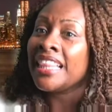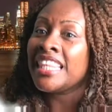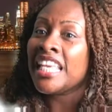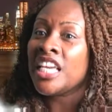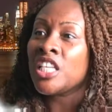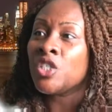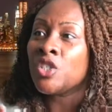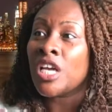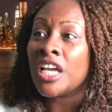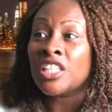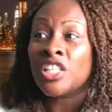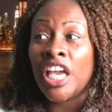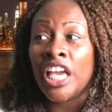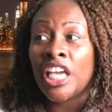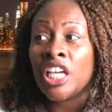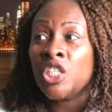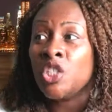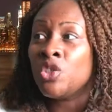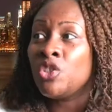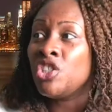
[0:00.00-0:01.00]
They
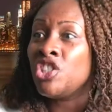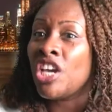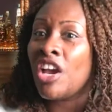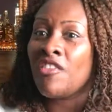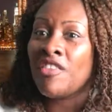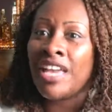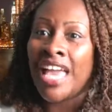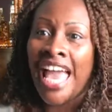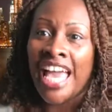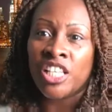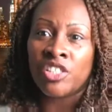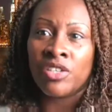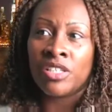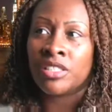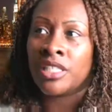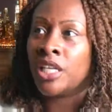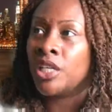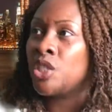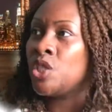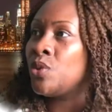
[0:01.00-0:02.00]
can do geriatrics.
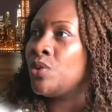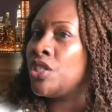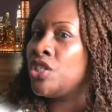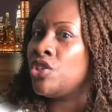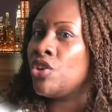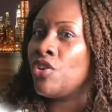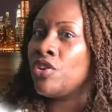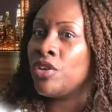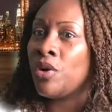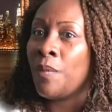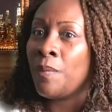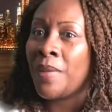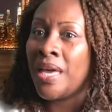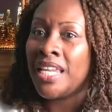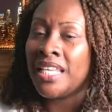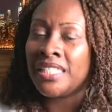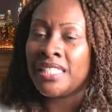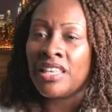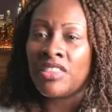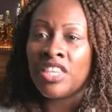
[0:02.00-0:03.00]
They can do internal
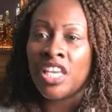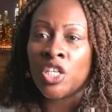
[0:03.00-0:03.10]
medicine.